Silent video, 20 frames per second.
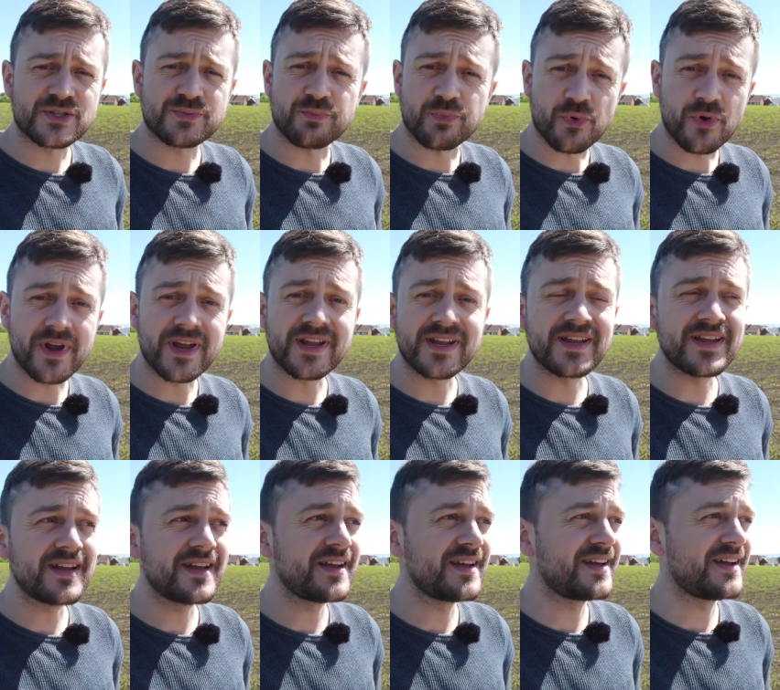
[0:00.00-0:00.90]
spring
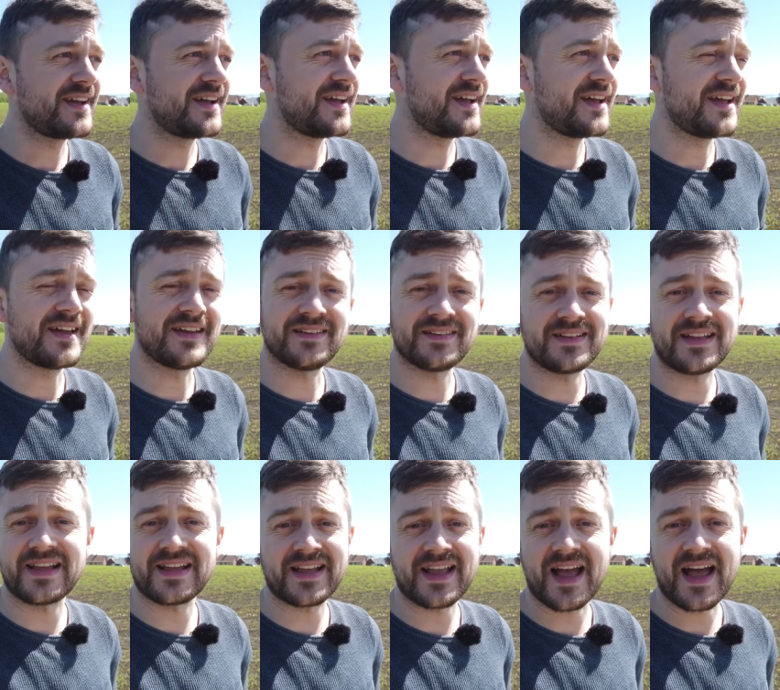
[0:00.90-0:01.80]

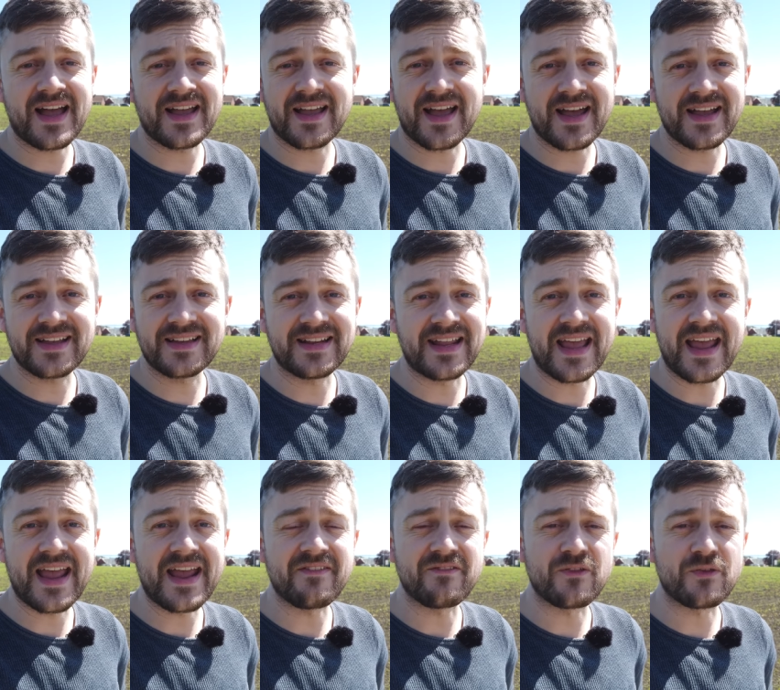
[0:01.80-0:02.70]
like I, I can
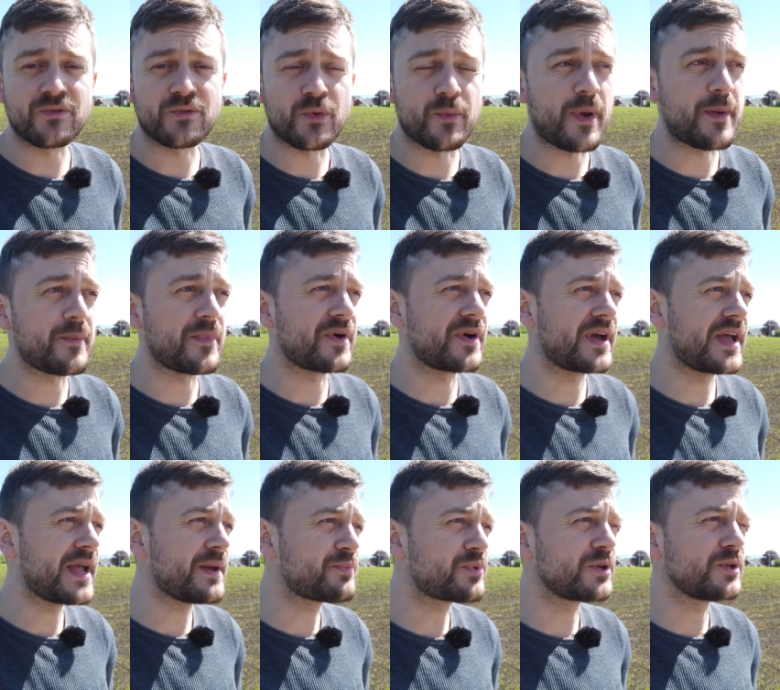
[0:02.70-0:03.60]
ever
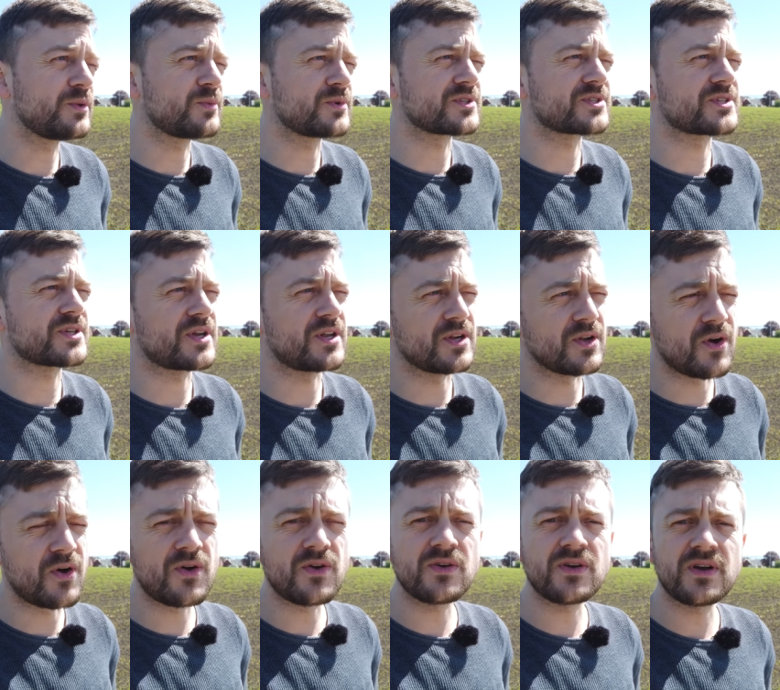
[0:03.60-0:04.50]
remember. April was
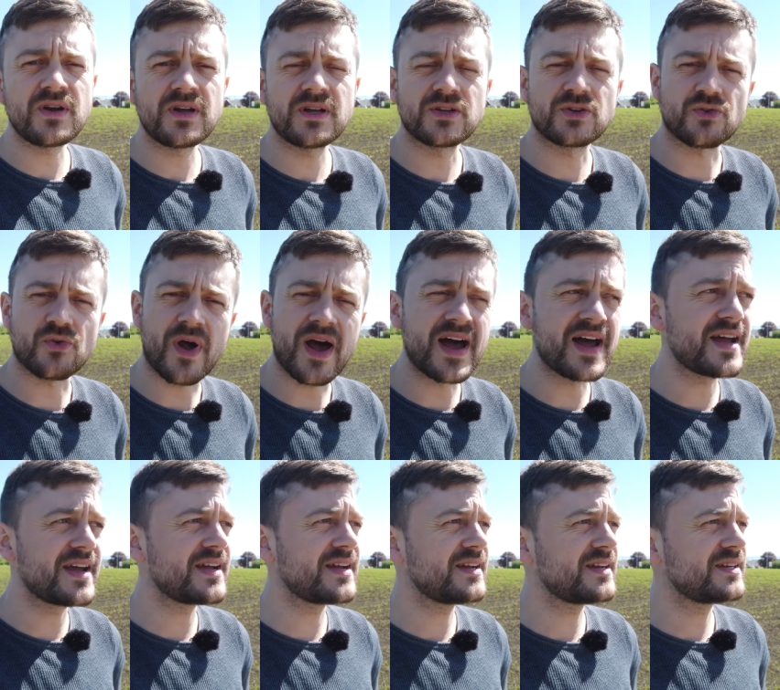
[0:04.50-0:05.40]
long,
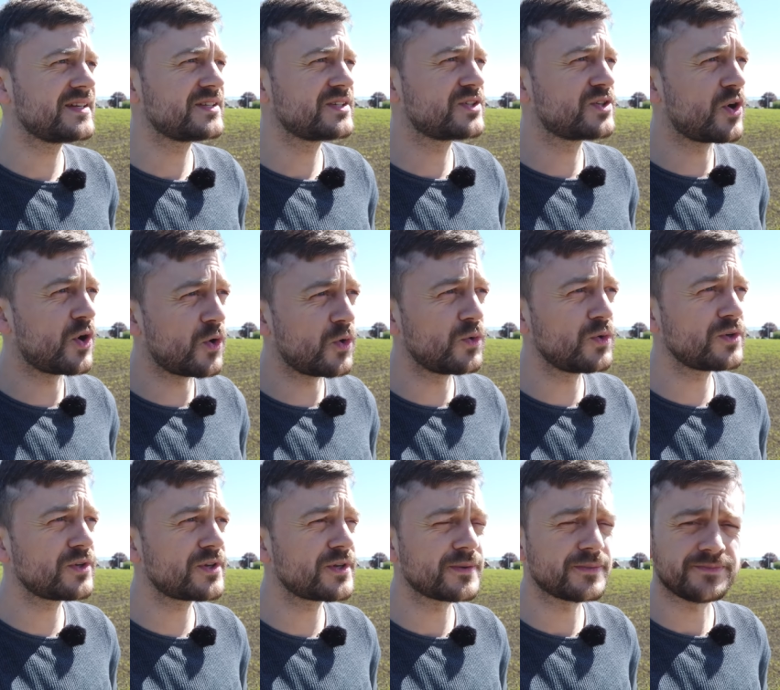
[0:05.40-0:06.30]
dry,
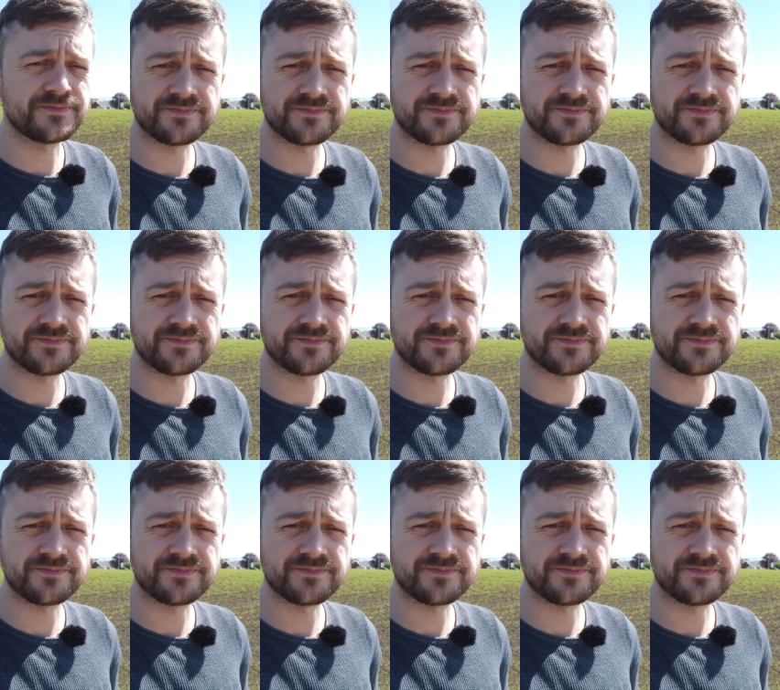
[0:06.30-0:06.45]
cold,